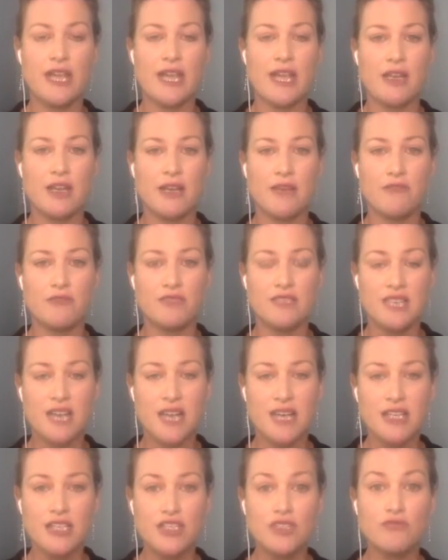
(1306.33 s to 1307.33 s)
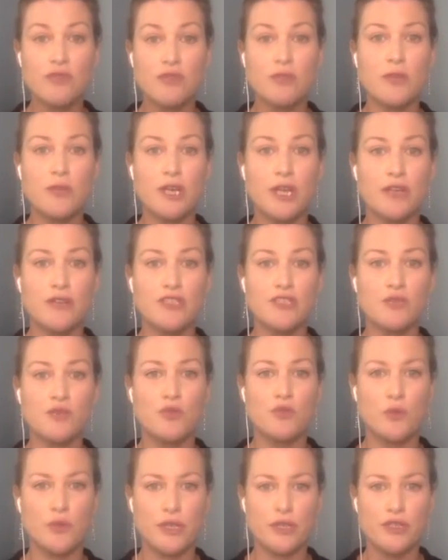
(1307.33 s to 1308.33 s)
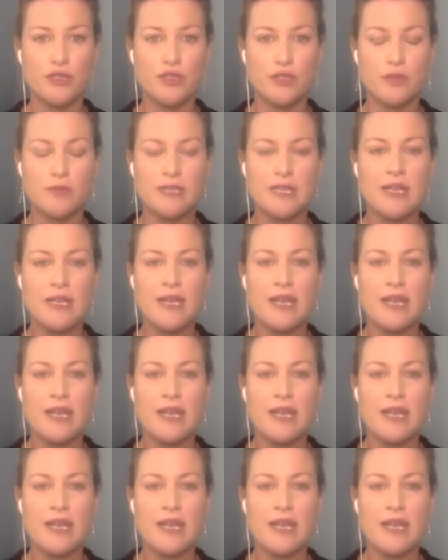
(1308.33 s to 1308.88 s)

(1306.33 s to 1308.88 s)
and I started to run my own small workshops.